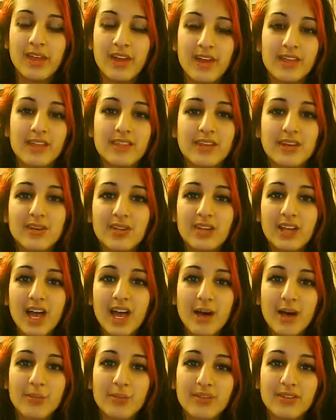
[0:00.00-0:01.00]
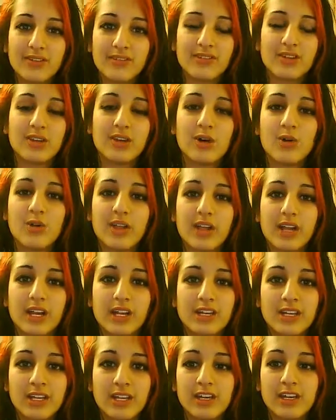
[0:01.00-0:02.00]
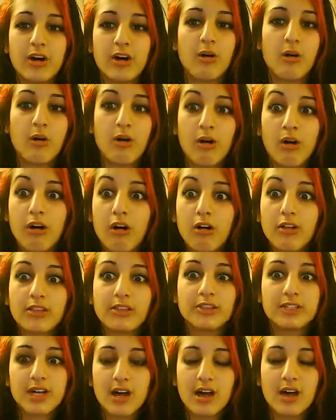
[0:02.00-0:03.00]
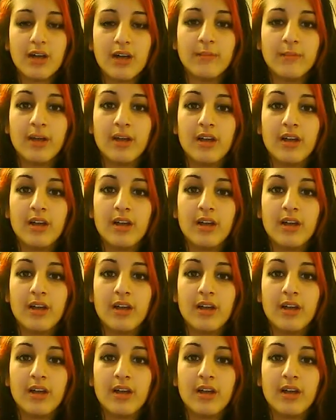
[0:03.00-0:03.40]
and they only happen if you don't like clean it all the time.